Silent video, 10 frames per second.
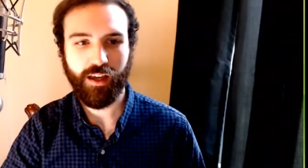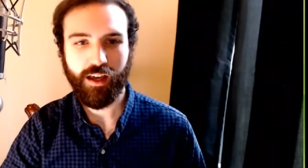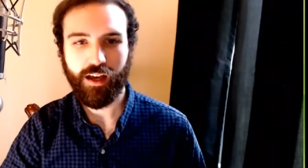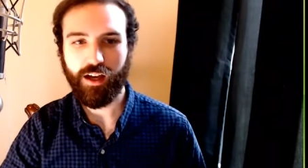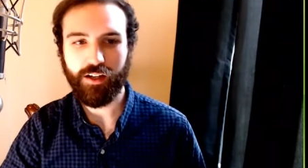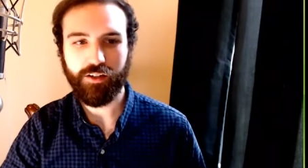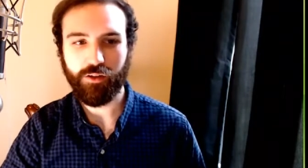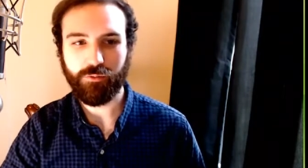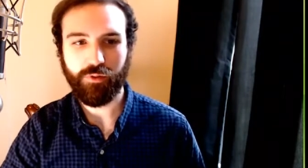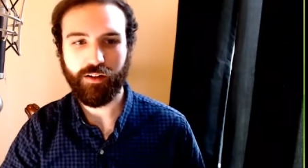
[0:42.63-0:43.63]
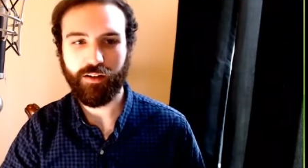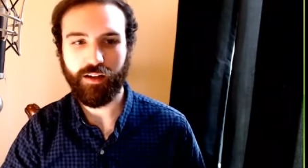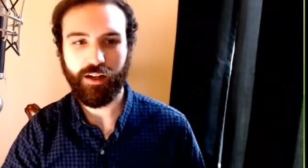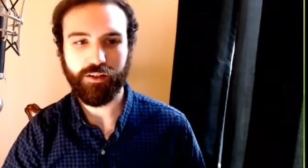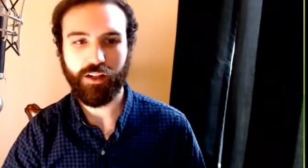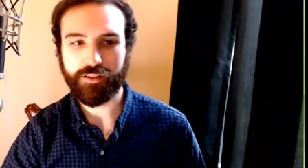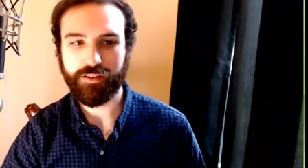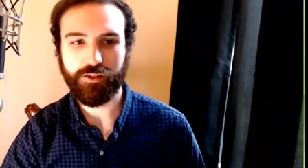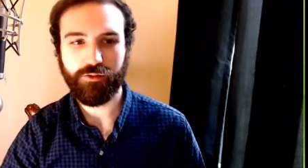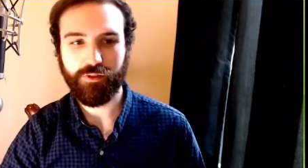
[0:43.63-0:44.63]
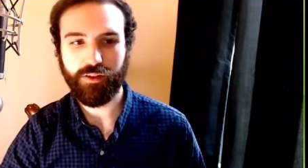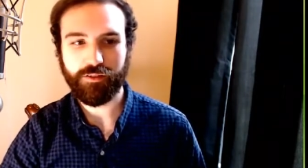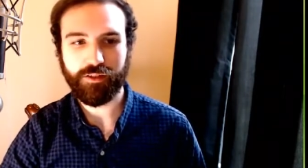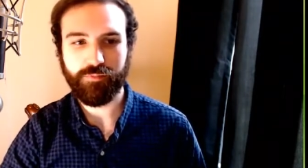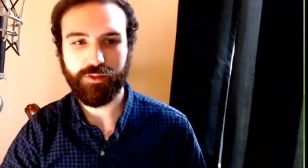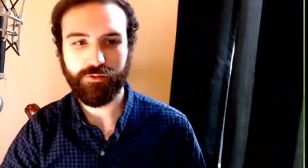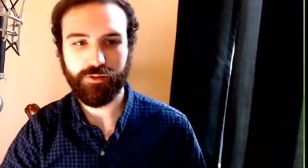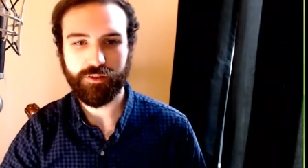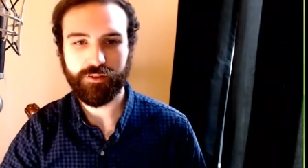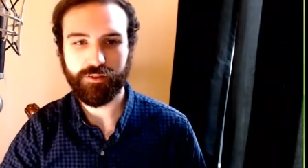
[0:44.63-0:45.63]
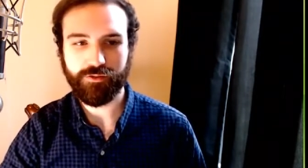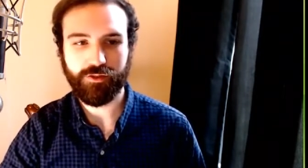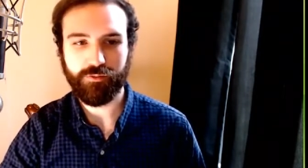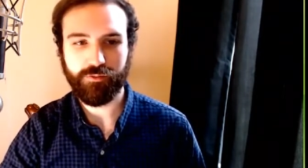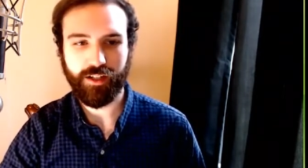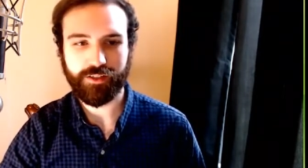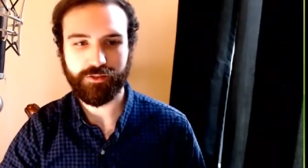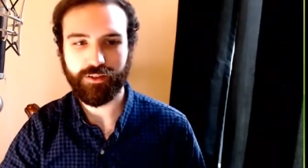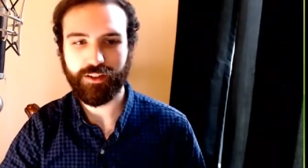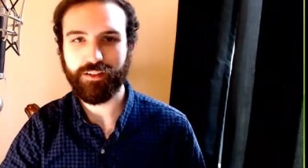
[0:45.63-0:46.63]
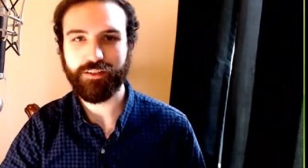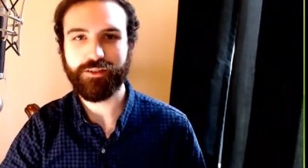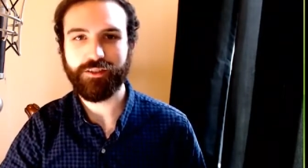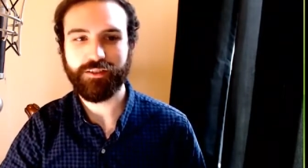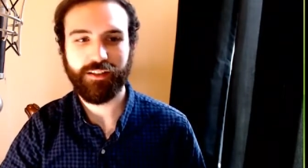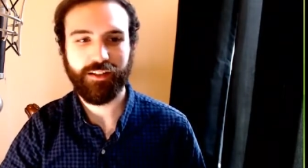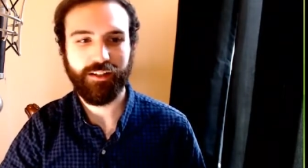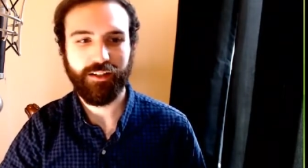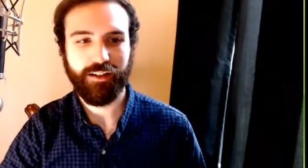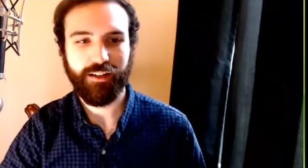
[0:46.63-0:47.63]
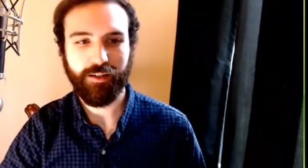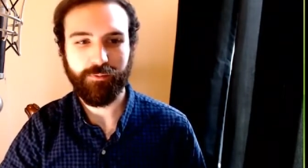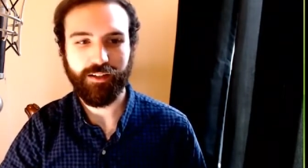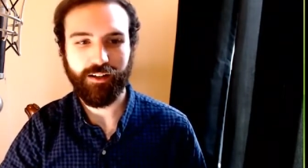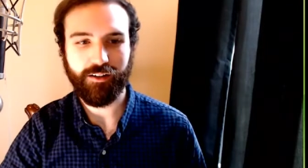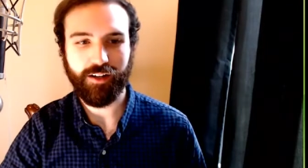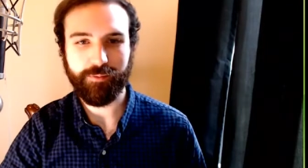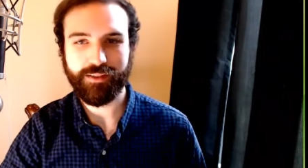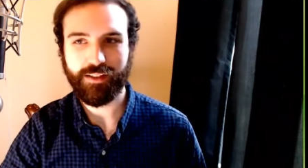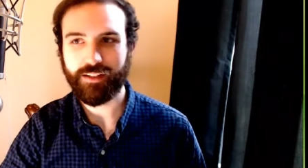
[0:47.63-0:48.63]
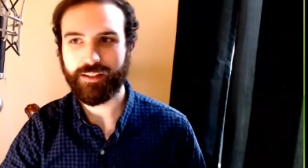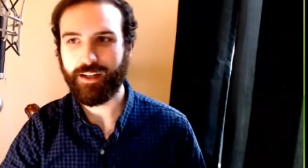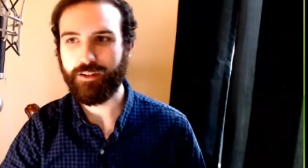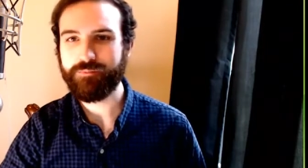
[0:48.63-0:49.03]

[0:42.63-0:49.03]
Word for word: another one uh, logged into another computer. There's nobody actually there. It's just um, uh, our Omnistech account.